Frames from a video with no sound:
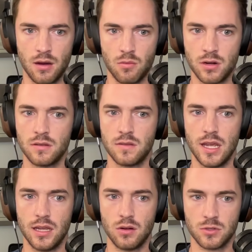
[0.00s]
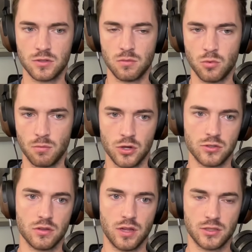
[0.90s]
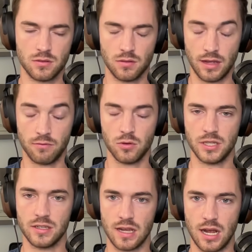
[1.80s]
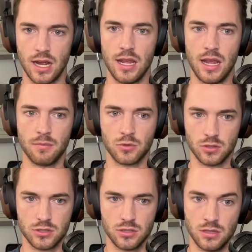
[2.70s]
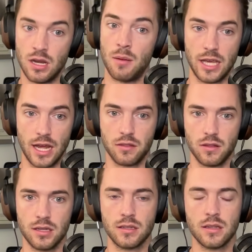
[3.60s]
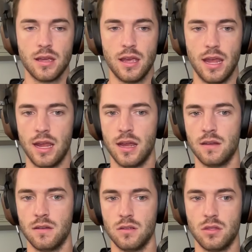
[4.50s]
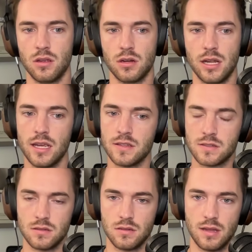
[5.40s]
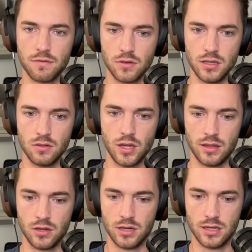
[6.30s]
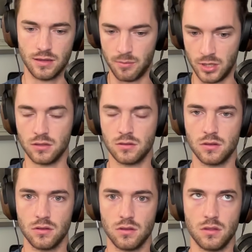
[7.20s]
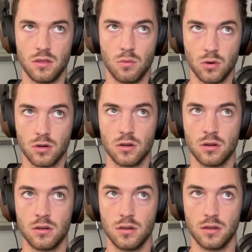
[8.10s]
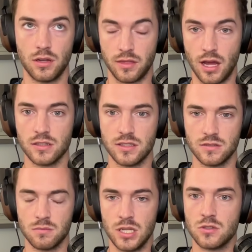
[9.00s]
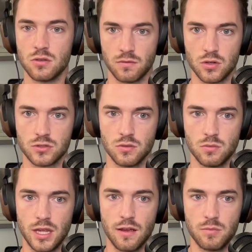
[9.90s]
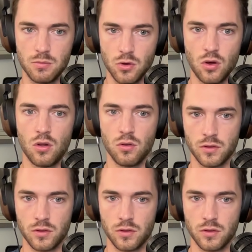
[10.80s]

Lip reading: I want to take it almost on a more personal level because I am Christian, I'm Catholic, and there is definitely the word Catholicism means universal. We have people all over